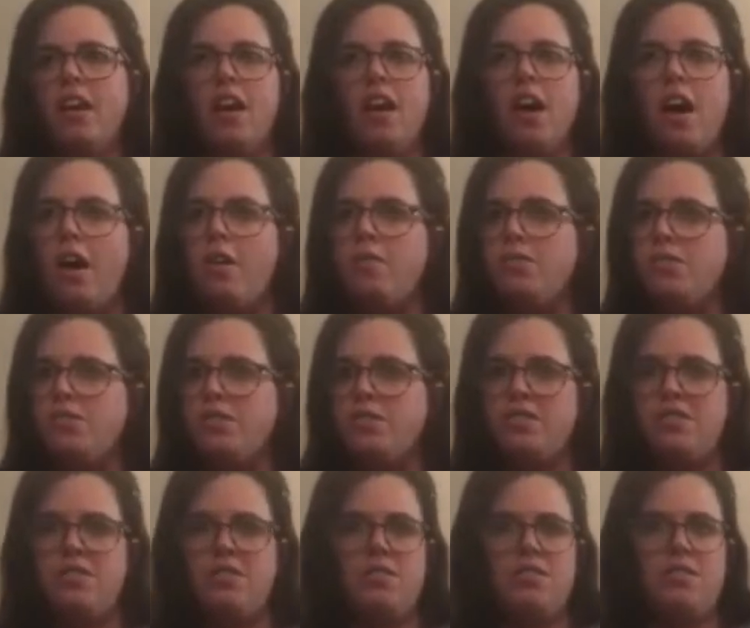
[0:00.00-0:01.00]
I was
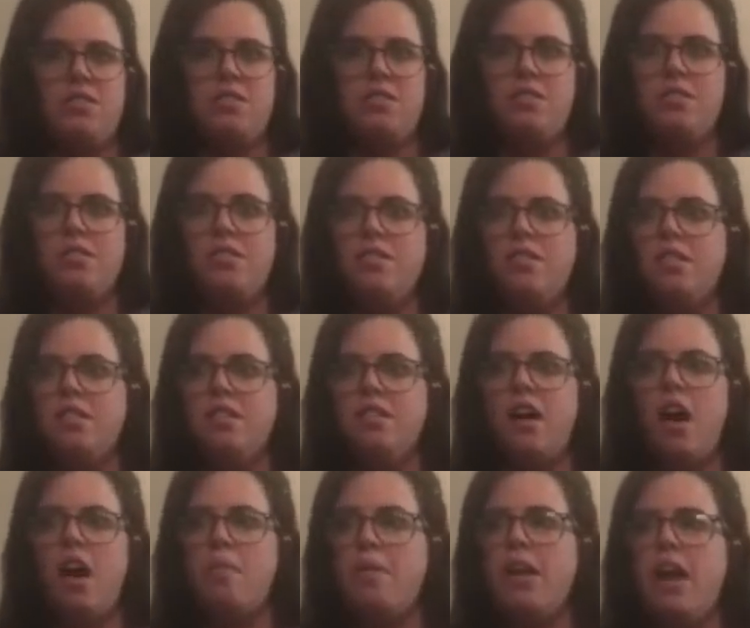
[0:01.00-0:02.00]
just
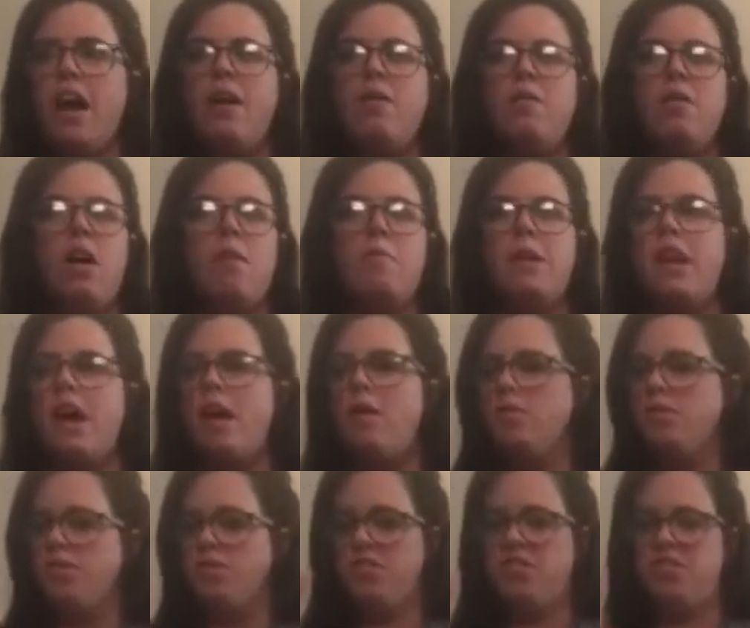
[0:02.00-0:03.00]
I mean, I I mean, I
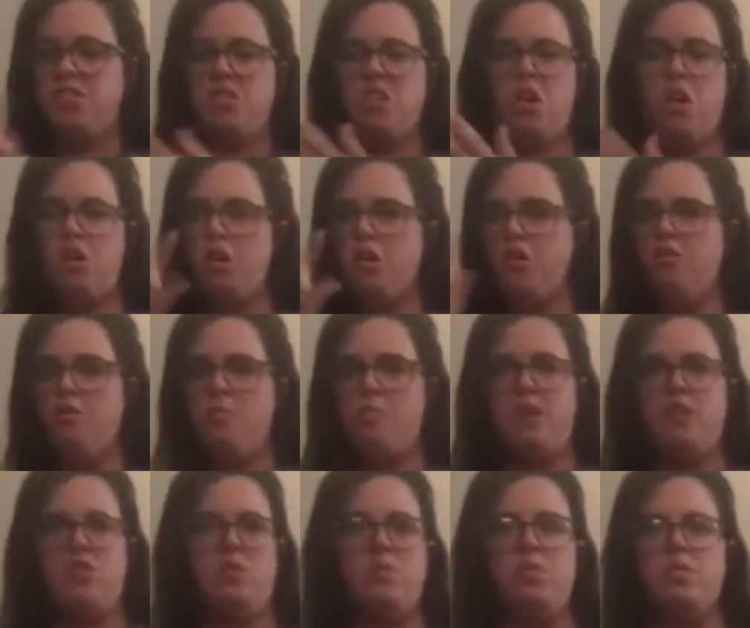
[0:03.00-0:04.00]
would just stalk all over
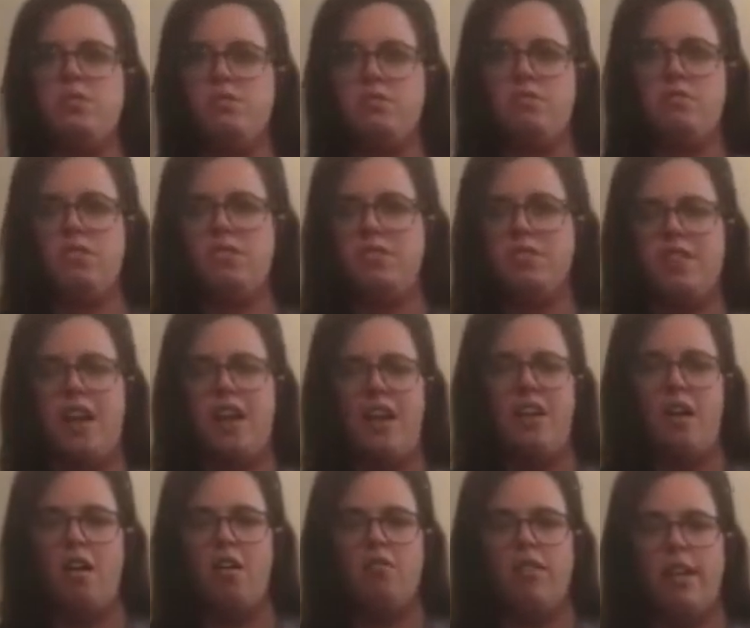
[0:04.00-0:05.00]
pictures. It was just
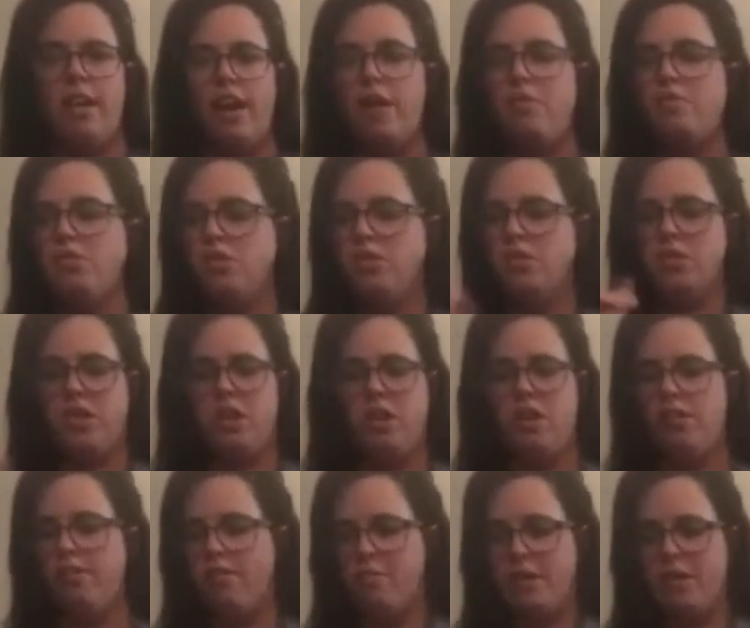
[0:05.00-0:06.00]
psycho. Like I would just look at all
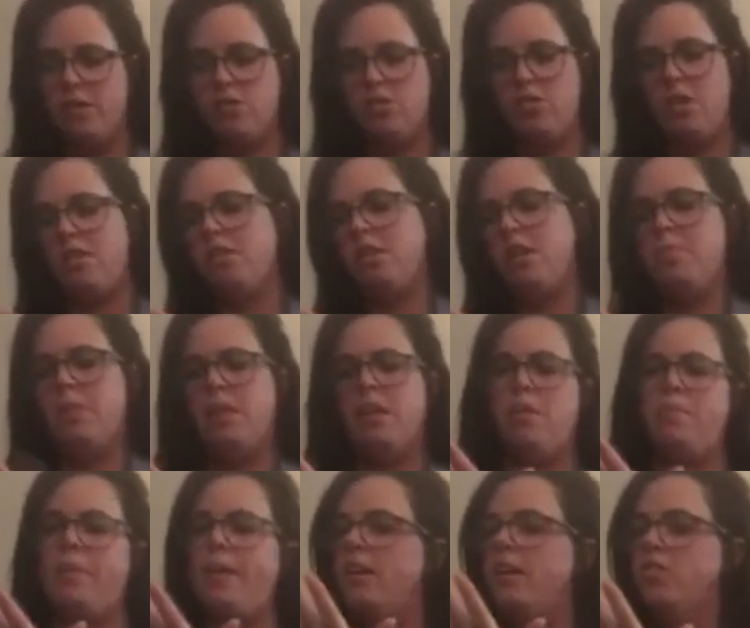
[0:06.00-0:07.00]
of her pictures all the time, be like, oh
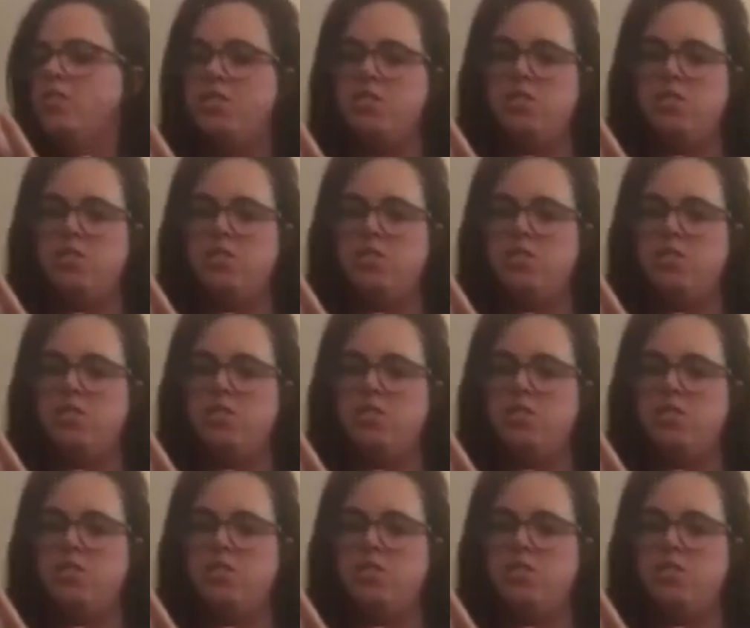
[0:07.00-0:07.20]
my god, she's